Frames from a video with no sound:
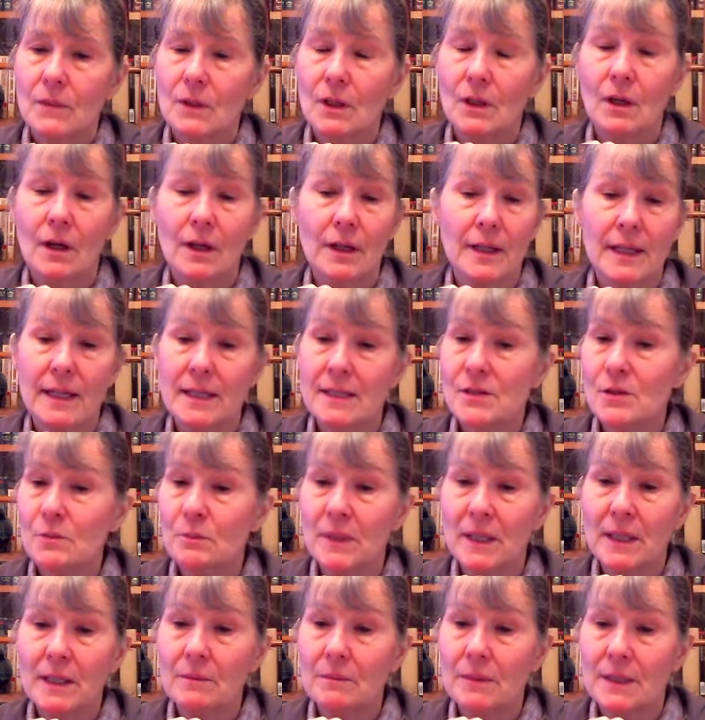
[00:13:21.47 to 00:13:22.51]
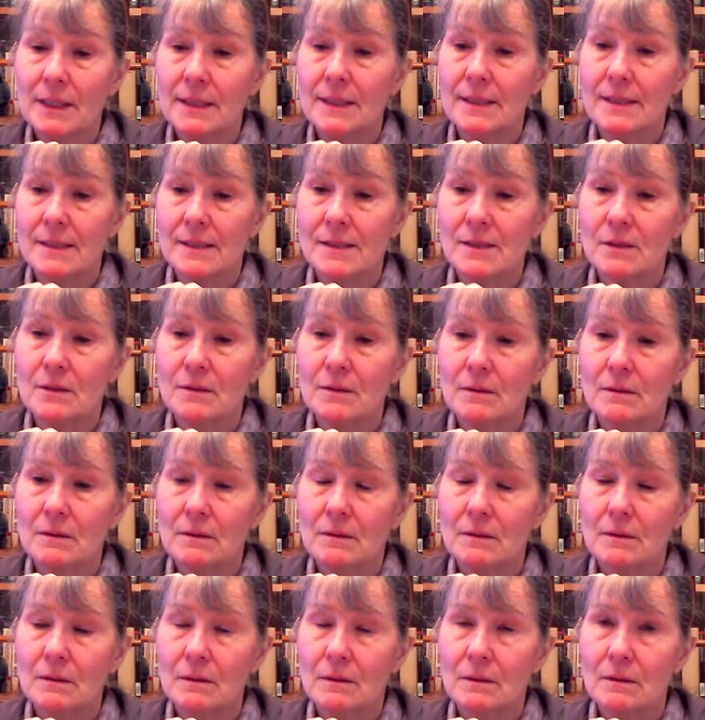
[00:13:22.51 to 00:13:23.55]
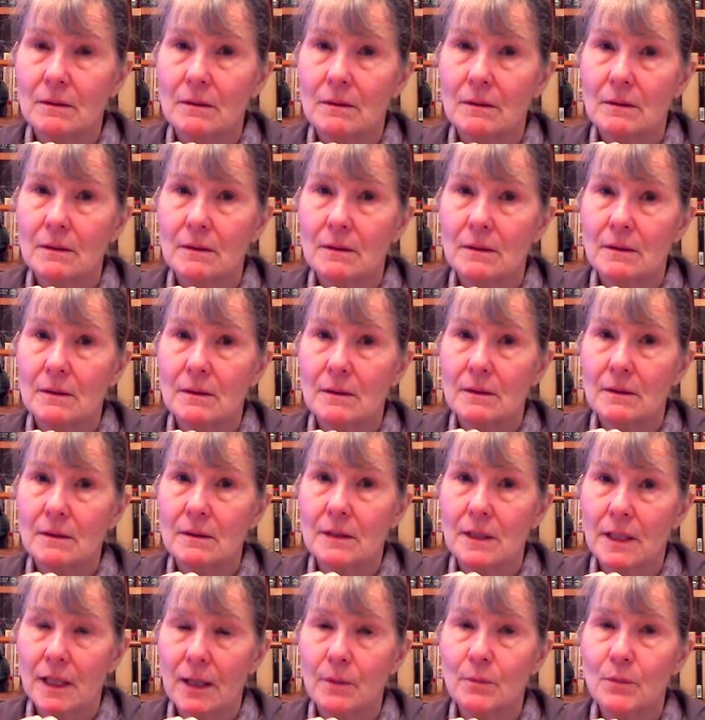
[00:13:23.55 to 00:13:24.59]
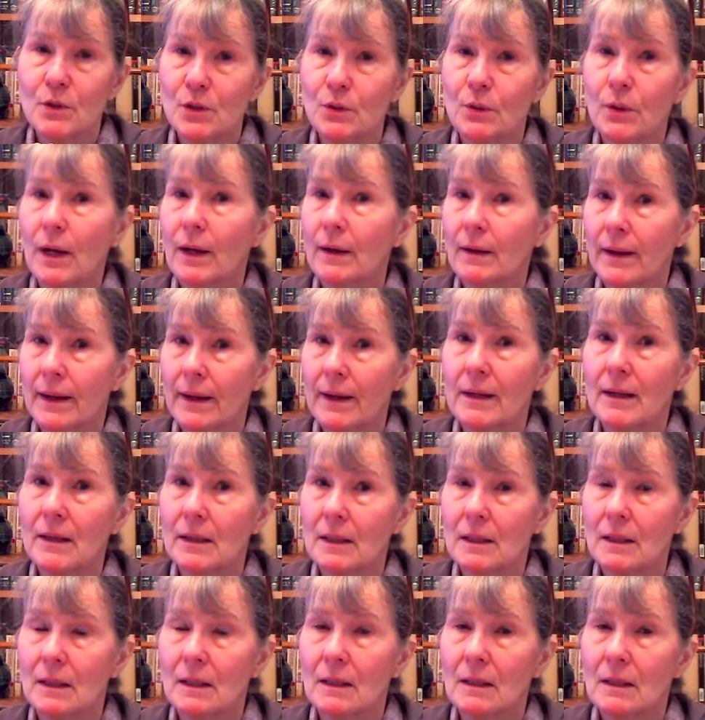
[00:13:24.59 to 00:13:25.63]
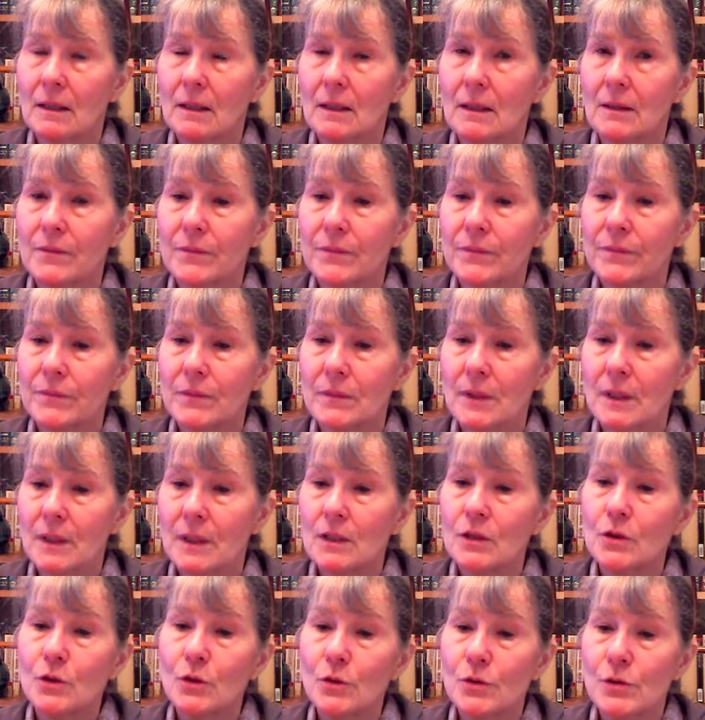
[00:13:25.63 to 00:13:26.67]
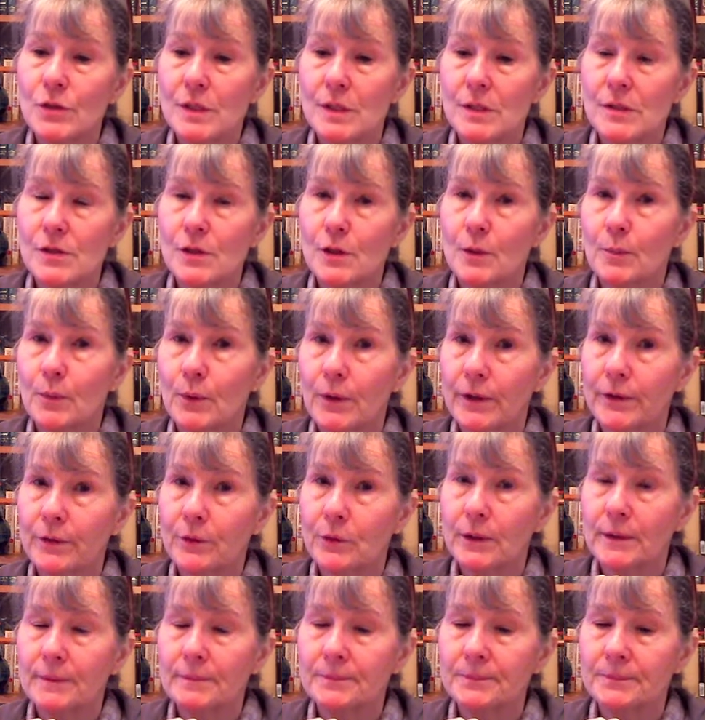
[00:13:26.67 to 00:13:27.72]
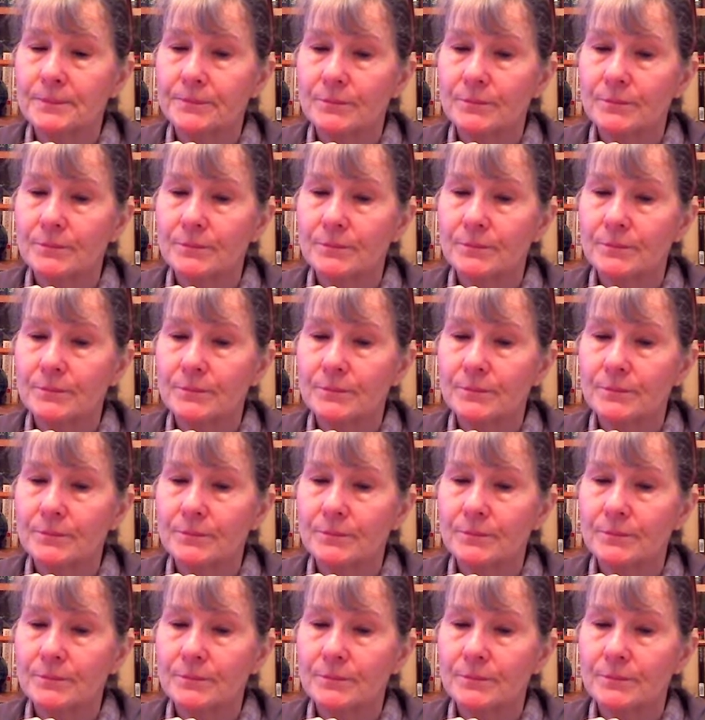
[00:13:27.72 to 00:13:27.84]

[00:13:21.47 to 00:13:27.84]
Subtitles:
God has many means to come to our aid. He uses the brethren,